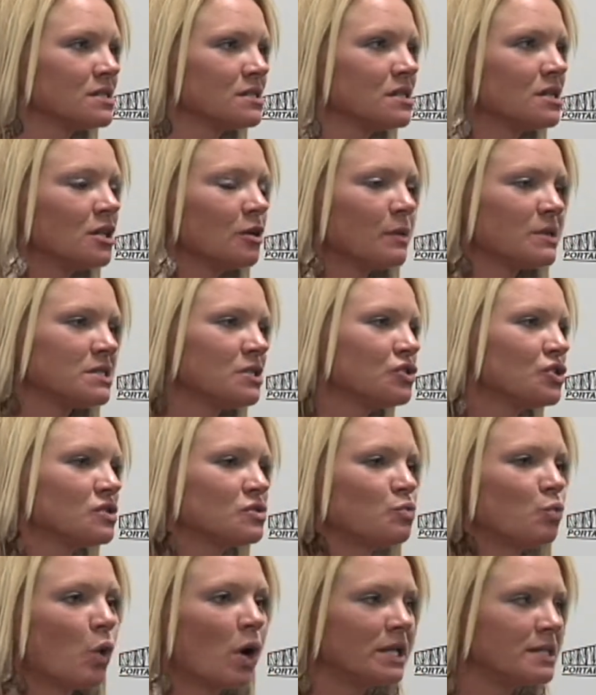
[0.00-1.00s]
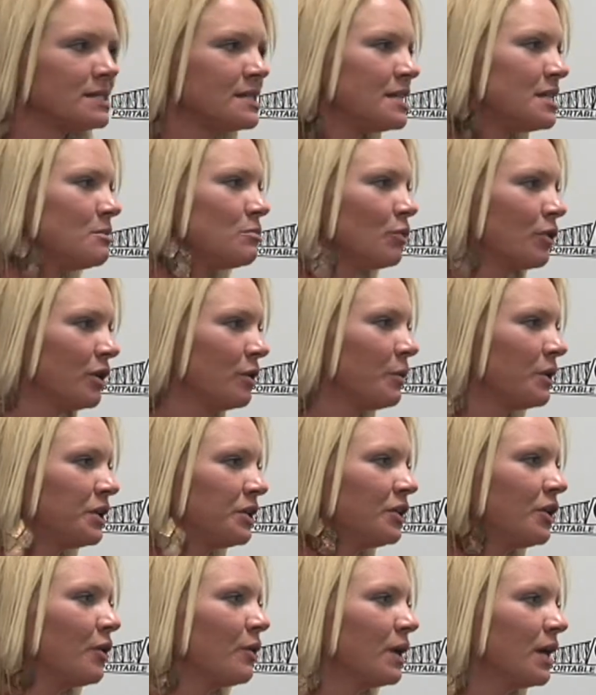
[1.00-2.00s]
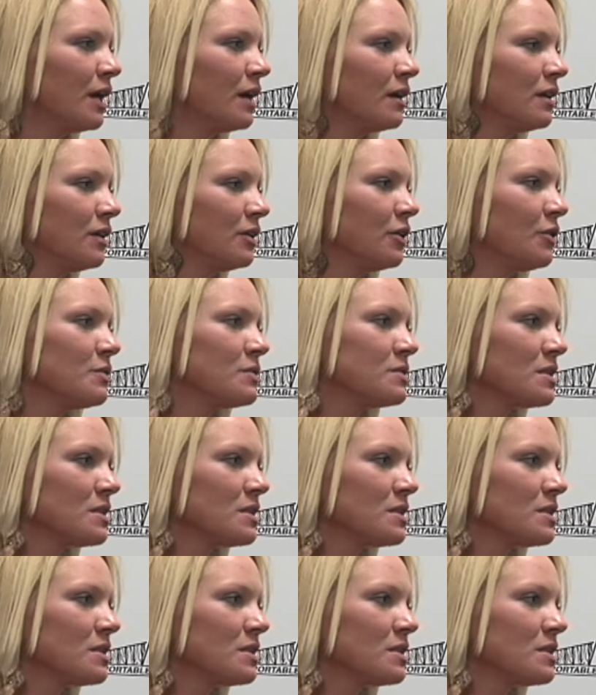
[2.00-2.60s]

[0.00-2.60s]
wasn't just one team where you wanted to go get, you know,